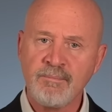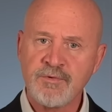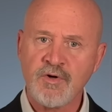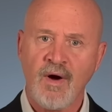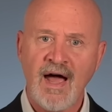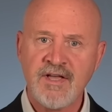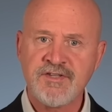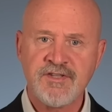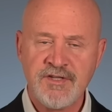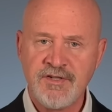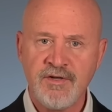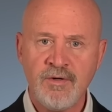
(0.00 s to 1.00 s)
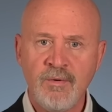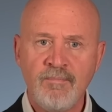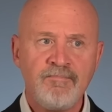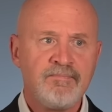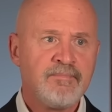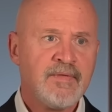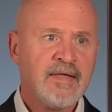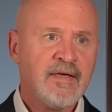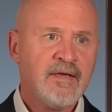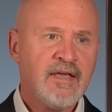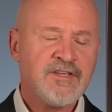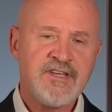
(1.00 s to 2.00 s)
tries to do
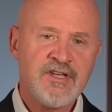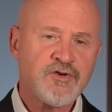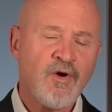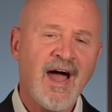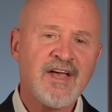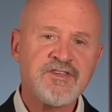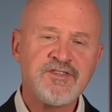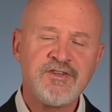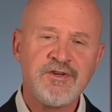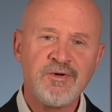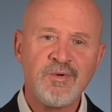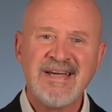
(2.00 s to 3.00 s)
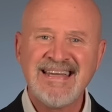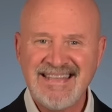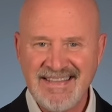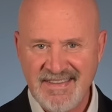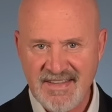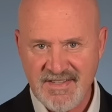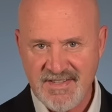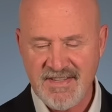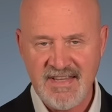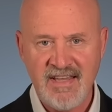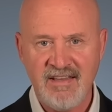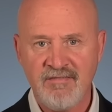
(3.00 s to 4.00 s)
is he tries to
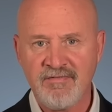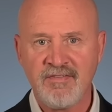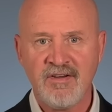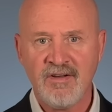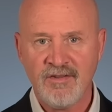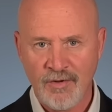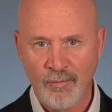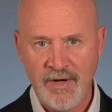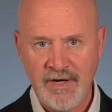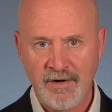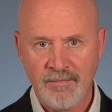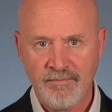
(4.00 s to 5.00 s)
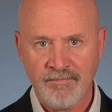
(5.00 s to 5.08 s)
deceive the reader.